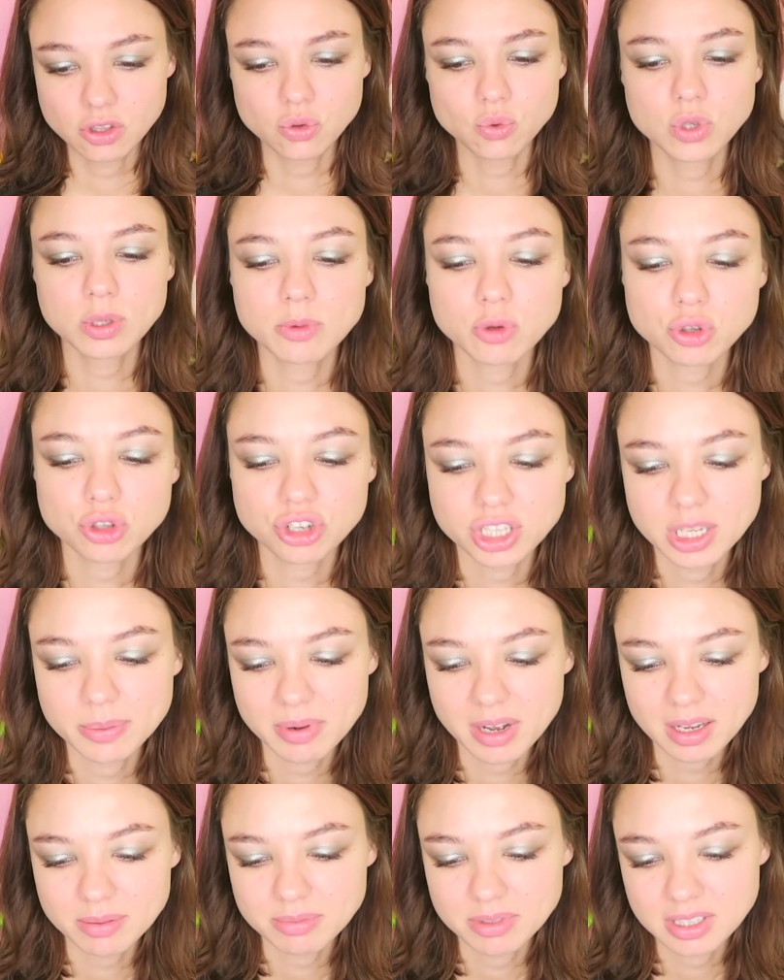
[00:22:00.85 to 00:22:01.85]
Well,
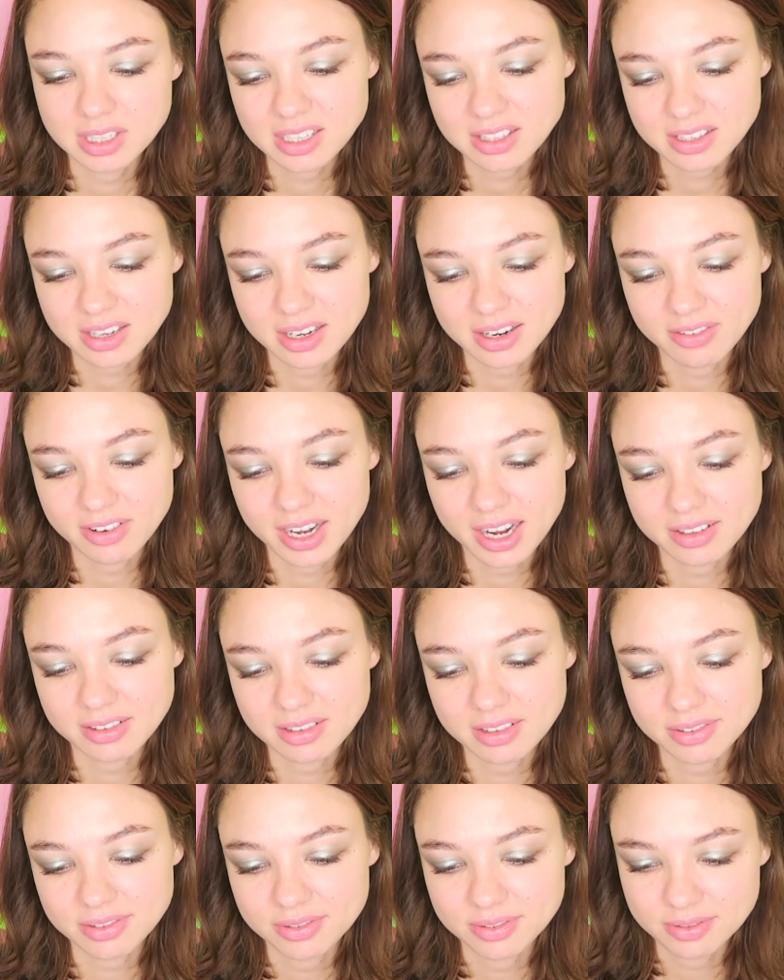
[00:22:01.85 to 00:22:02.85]
actually not so many of
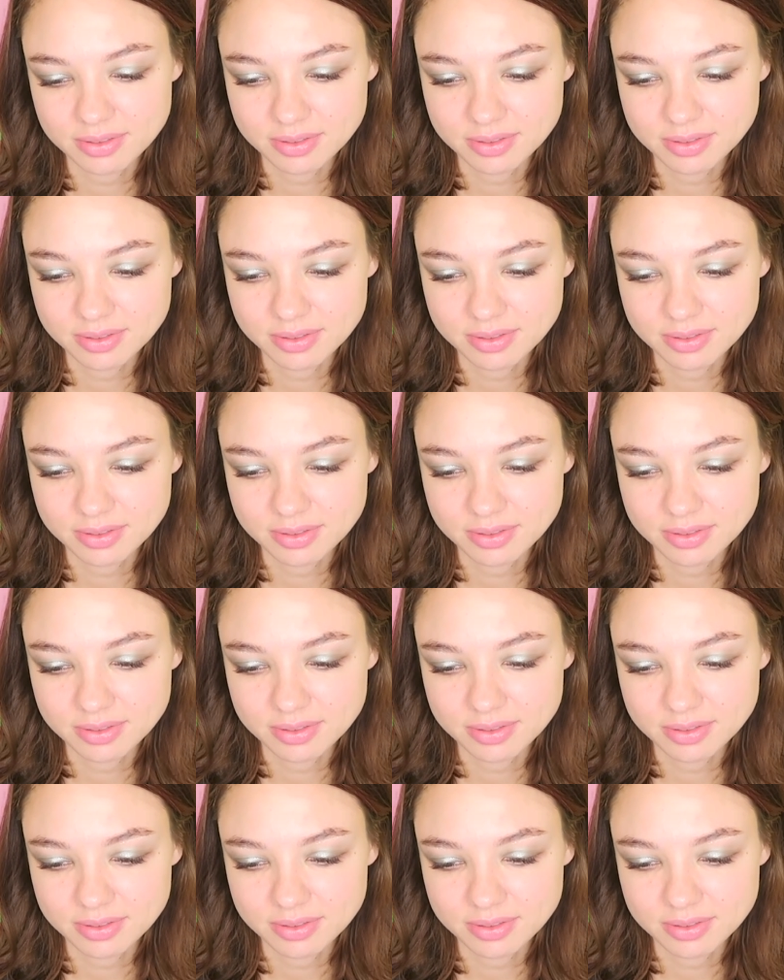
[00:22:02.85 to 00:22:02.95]
them.